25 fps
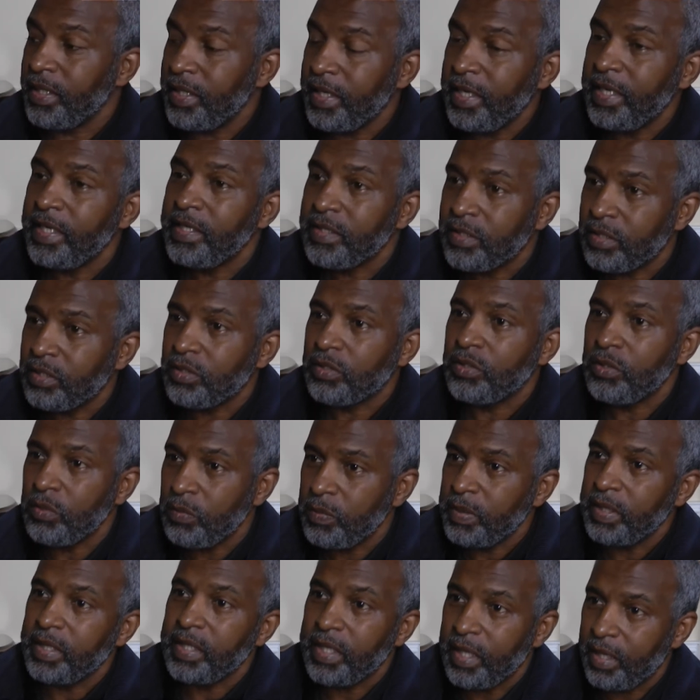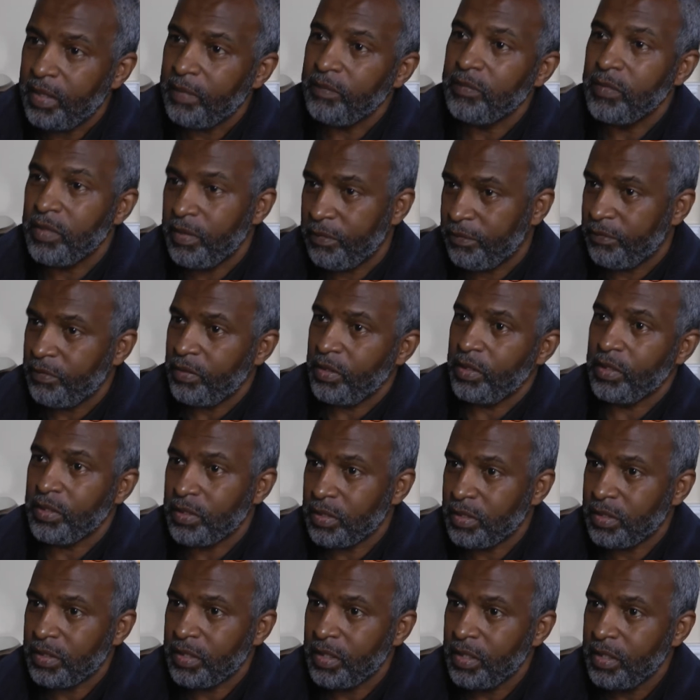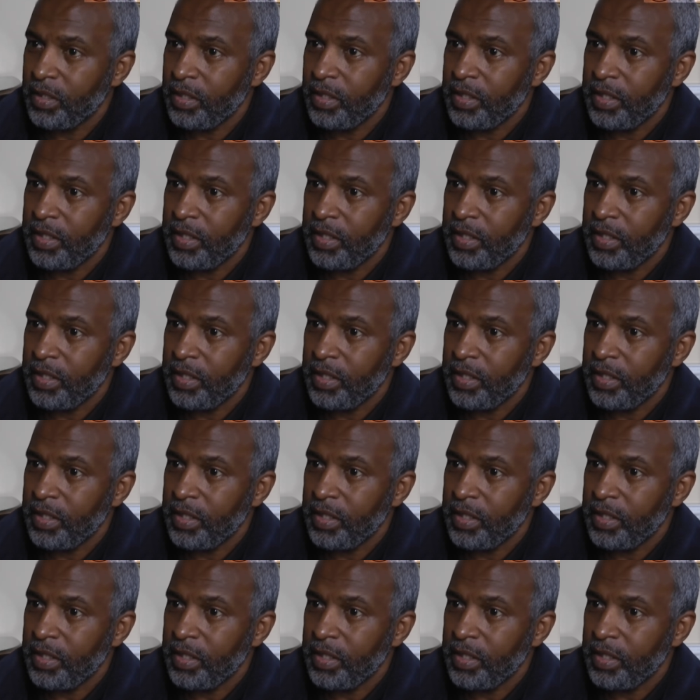is to become the first.